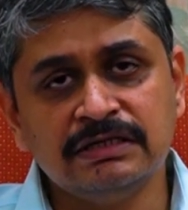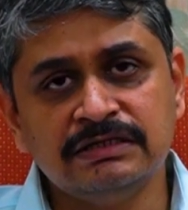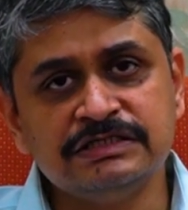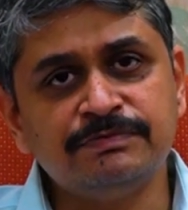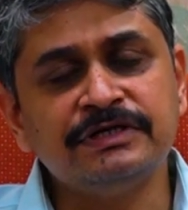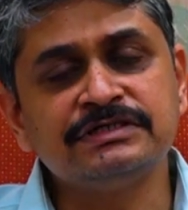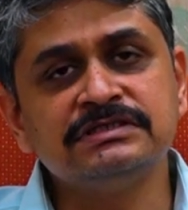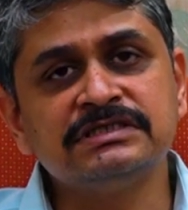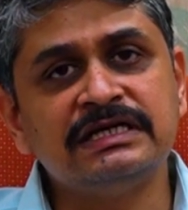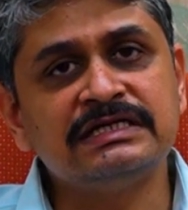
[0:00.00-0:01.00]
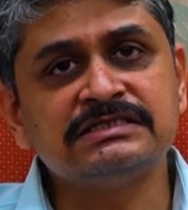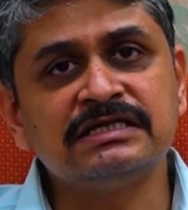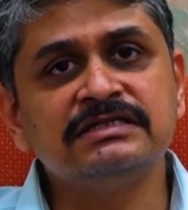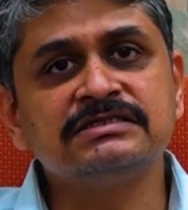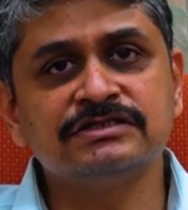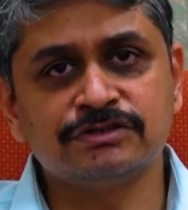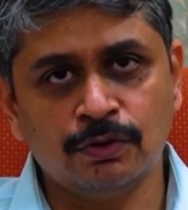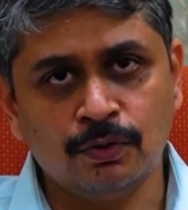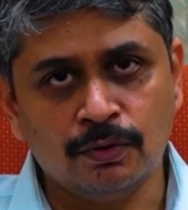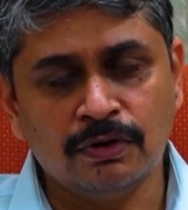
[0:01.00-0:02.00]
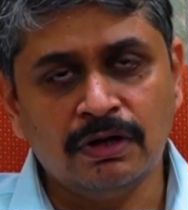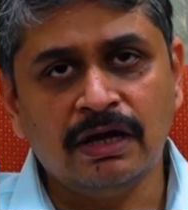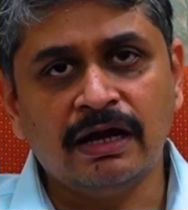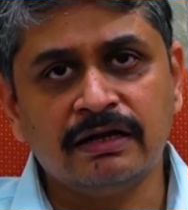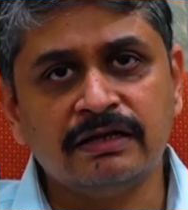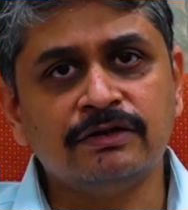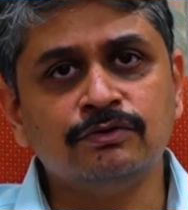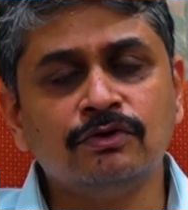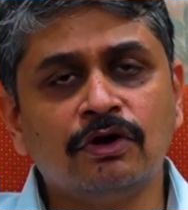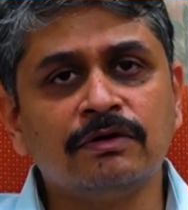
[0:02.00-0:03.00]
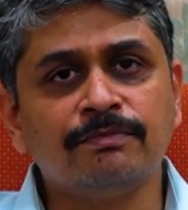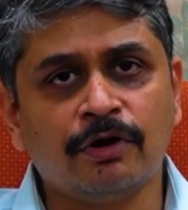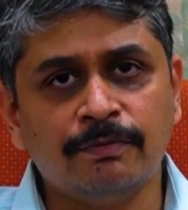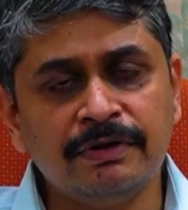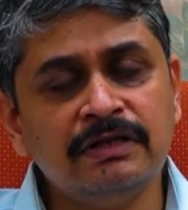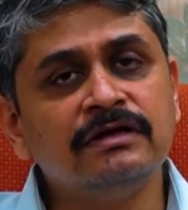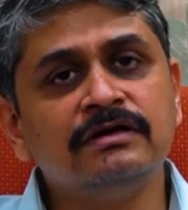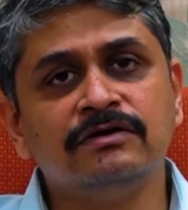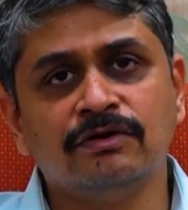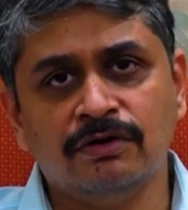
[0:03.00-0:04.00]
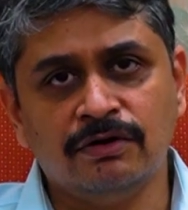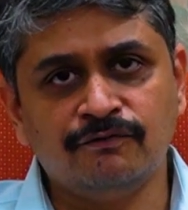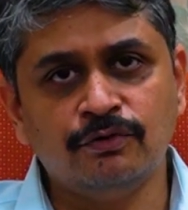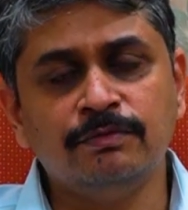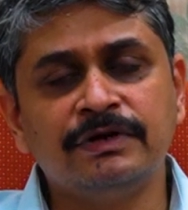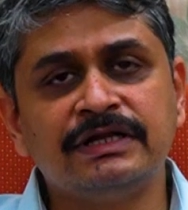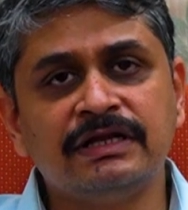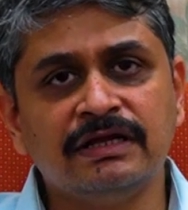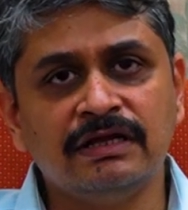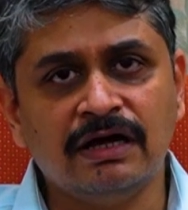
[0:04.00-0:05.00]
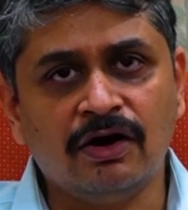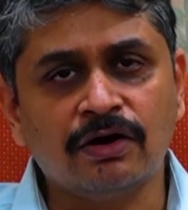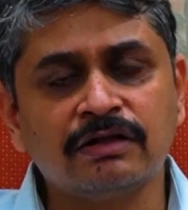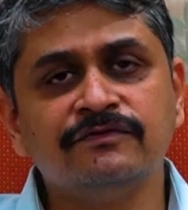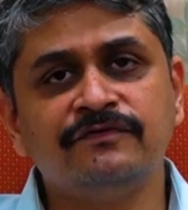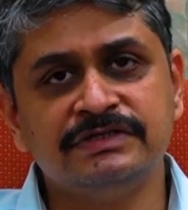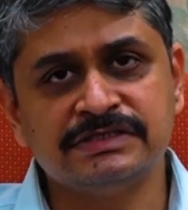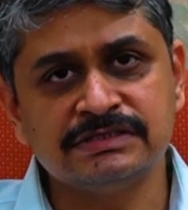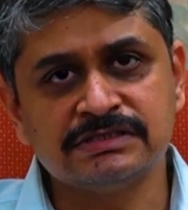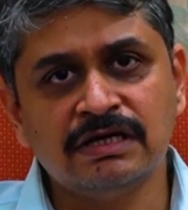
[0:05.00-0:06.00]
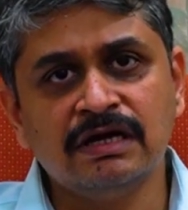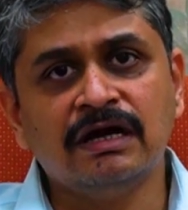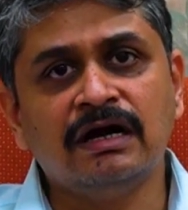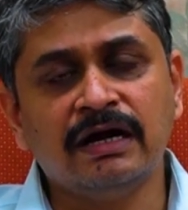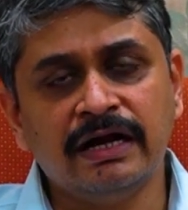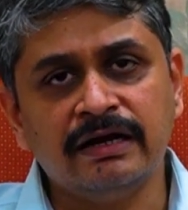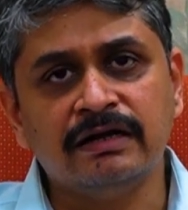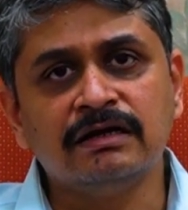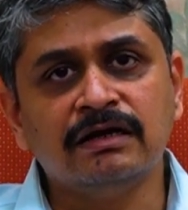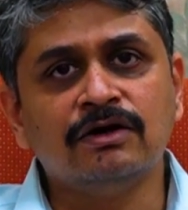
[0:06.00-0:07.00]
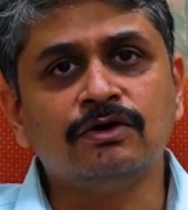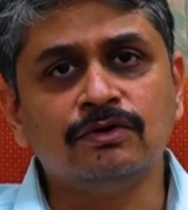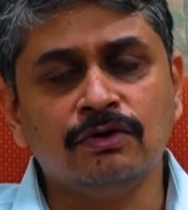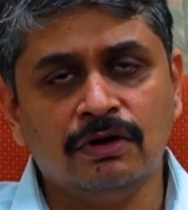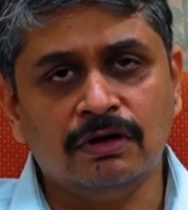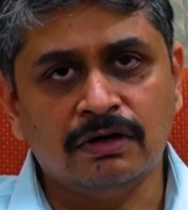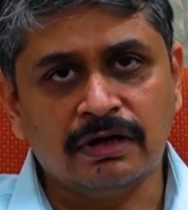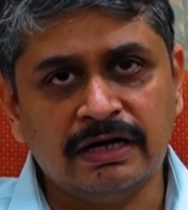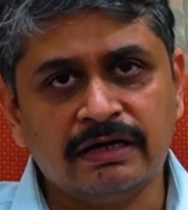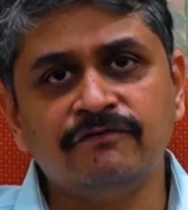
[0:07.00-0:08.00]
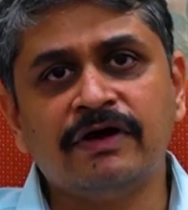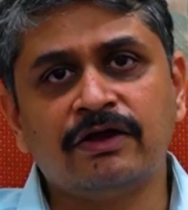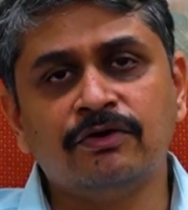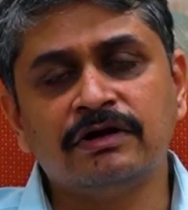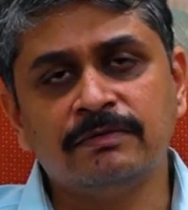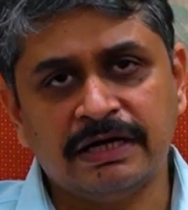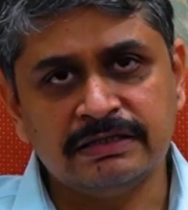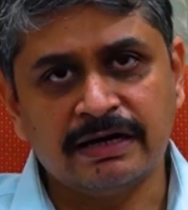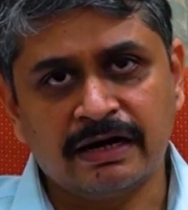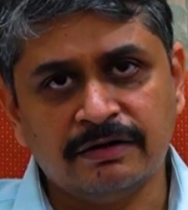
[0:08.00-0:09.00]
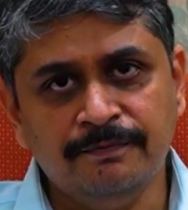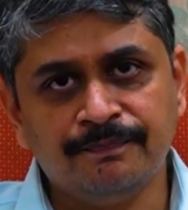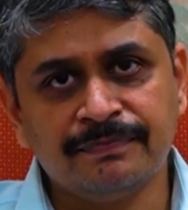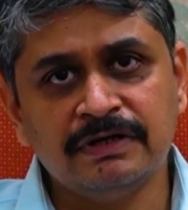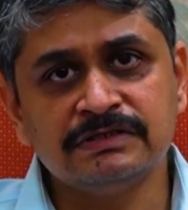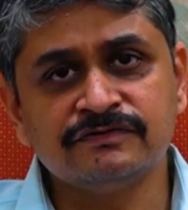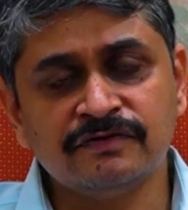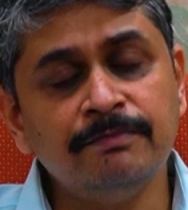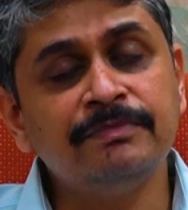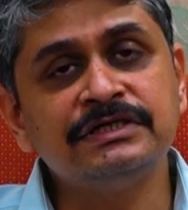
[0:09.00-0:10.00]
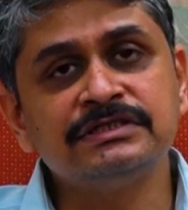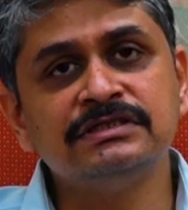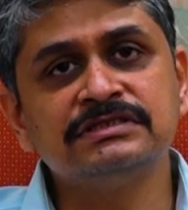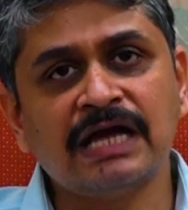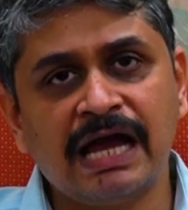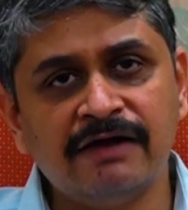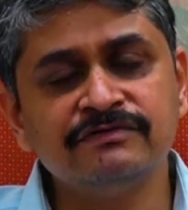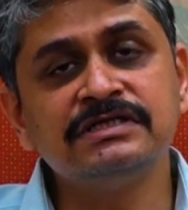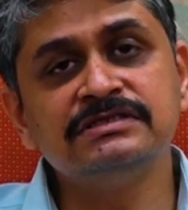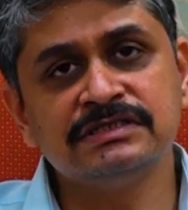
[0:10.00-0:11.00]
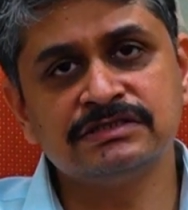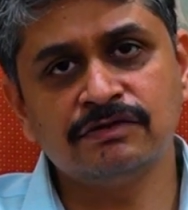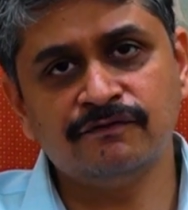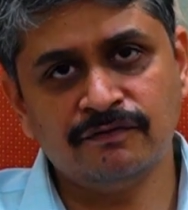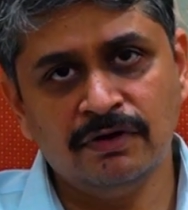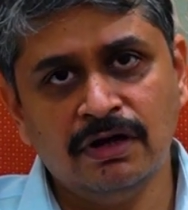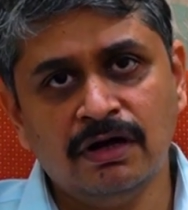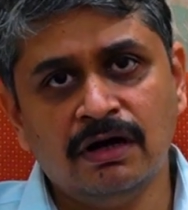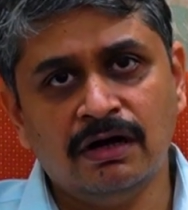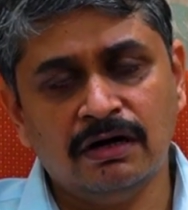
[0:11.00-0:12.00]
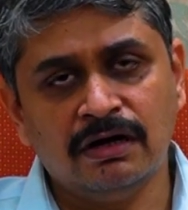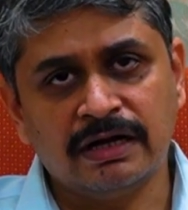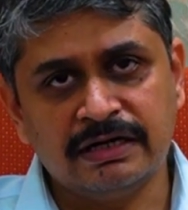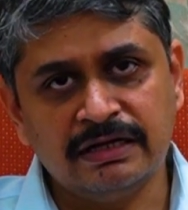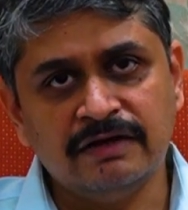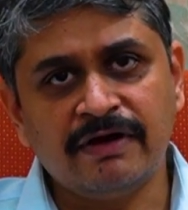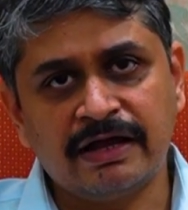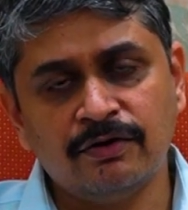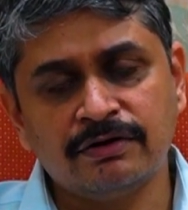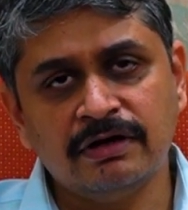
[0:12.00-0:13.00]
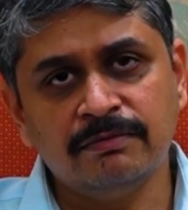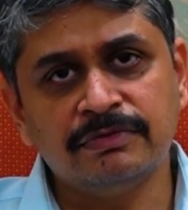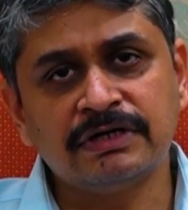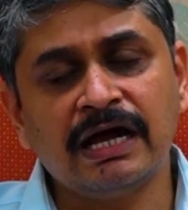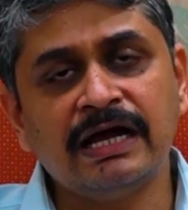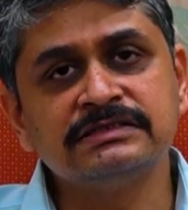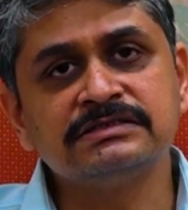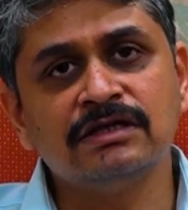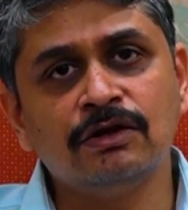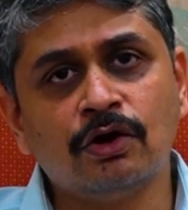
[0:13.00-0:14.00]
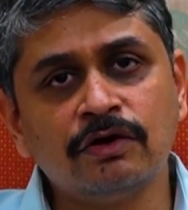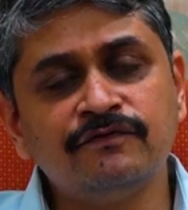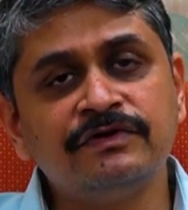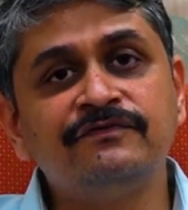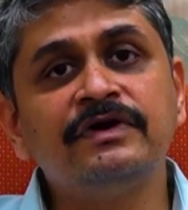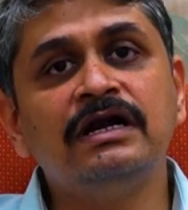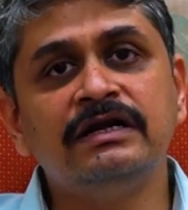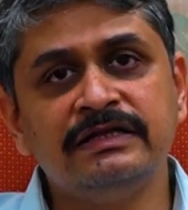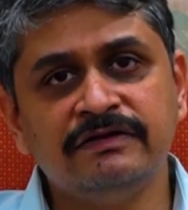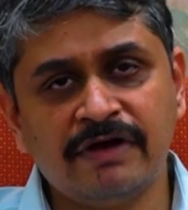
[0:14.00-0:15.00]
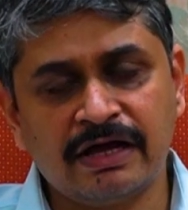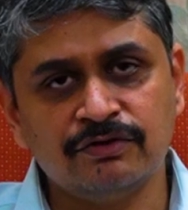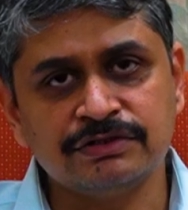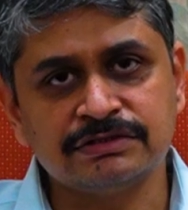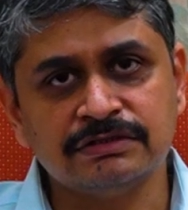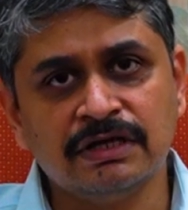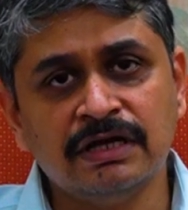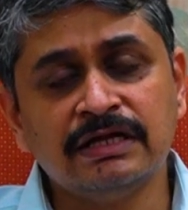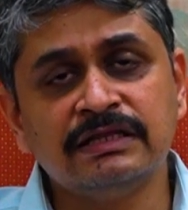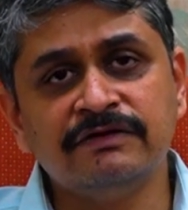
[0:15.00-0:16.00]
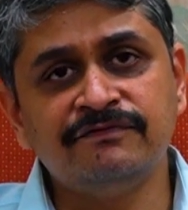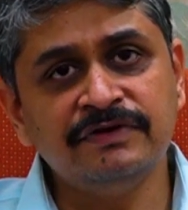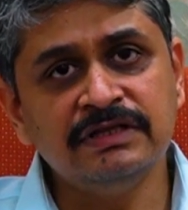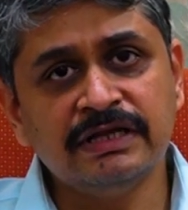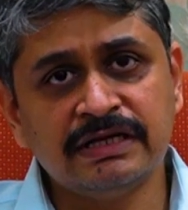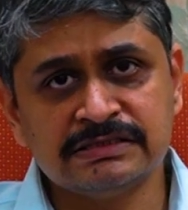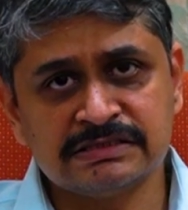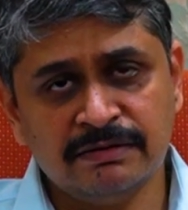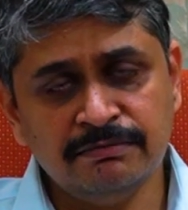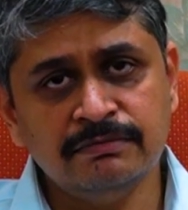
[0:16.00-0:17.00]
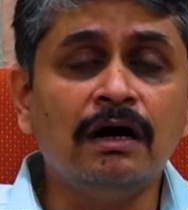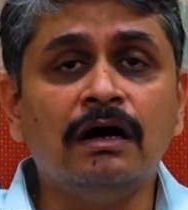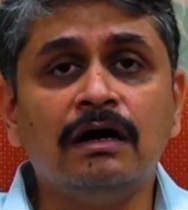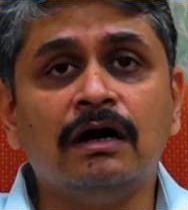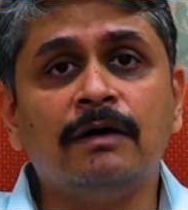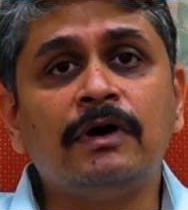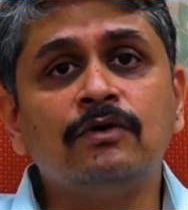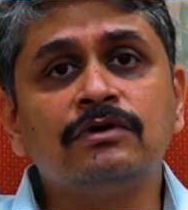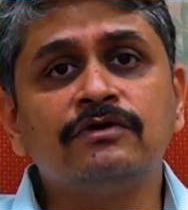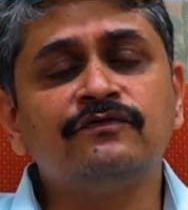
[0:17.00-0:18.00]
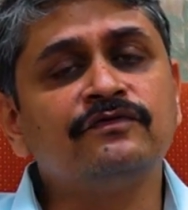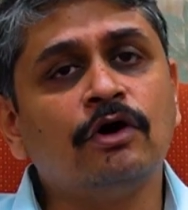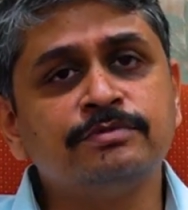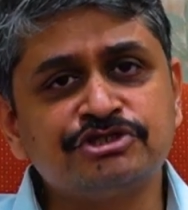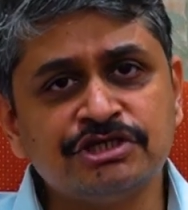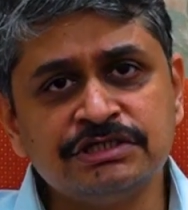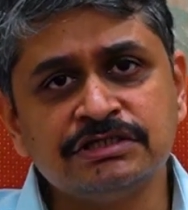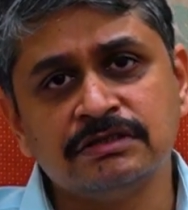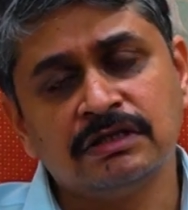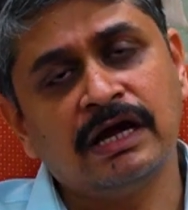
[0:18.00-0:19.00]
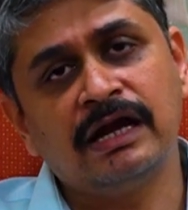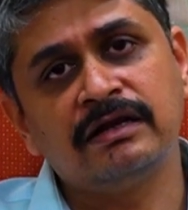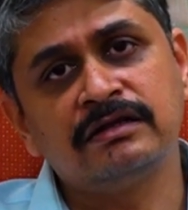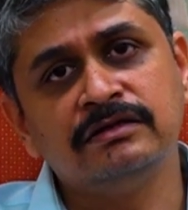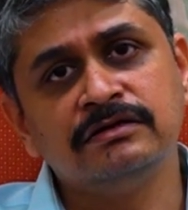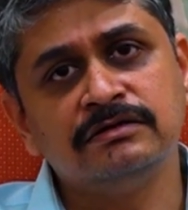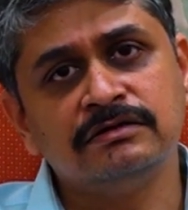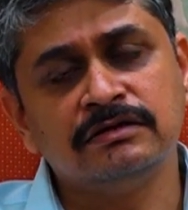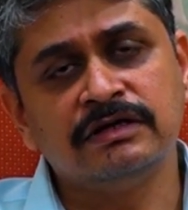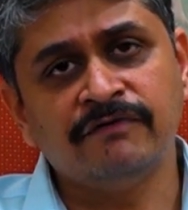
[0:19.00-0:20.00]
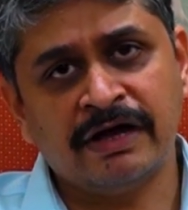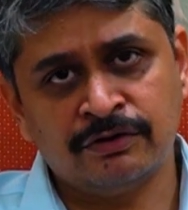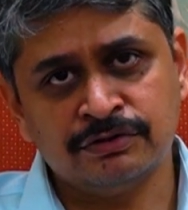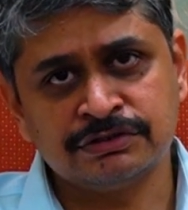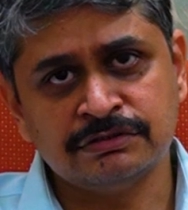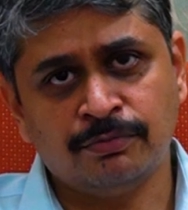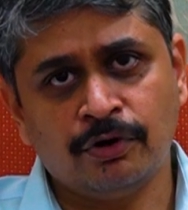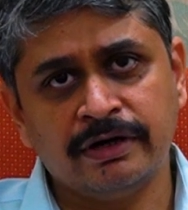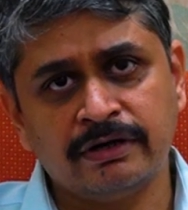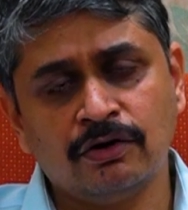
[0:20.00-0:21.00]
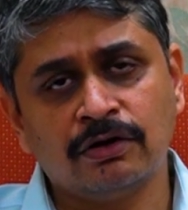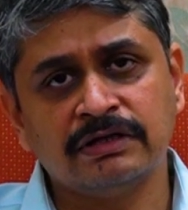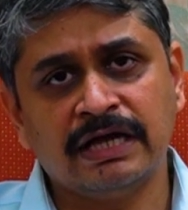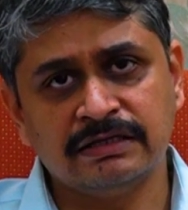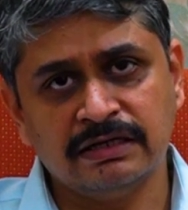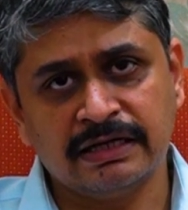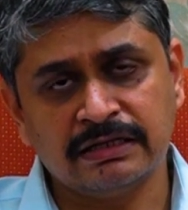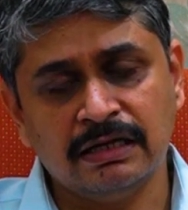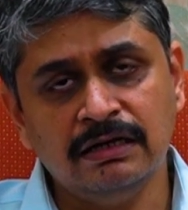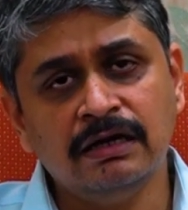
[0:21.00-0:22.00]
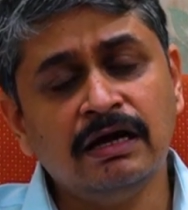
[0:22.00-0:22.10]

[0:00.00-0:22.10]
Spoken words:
These patients' intestines are slow and they do not propel the food material or the feces ahead to get evacuated by the rectum. Some patients have sensation of getting evacuated but has a lot of difficulty in evacuation. They feel there is some amount of obstruction at the evacuation point or the anal canal.